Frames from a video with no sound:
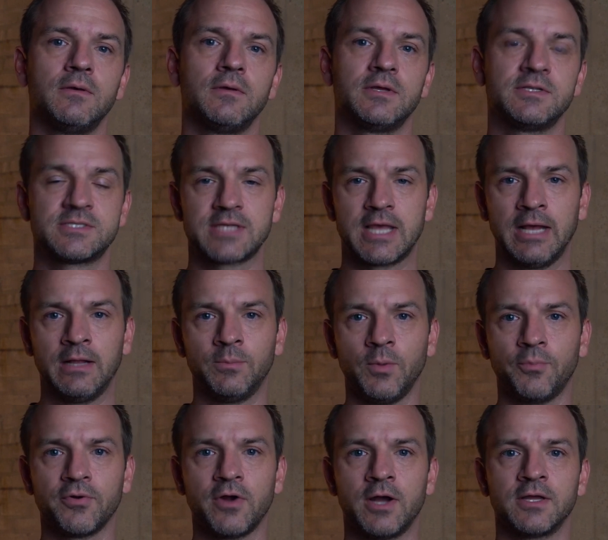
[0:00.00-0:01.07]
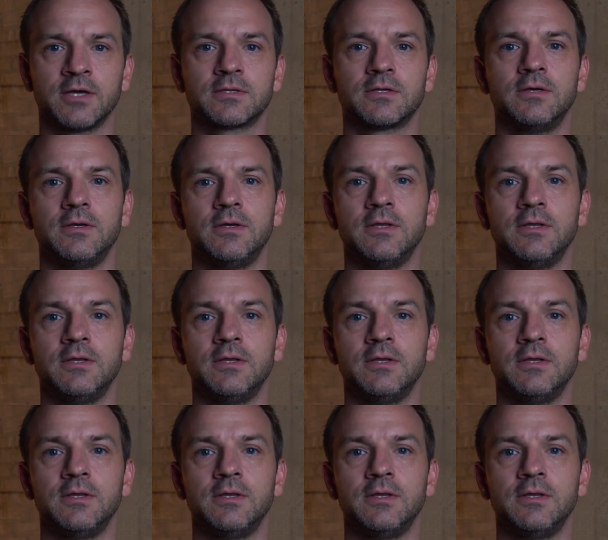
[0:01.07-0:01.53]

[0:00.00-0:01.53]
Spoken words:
and scalable product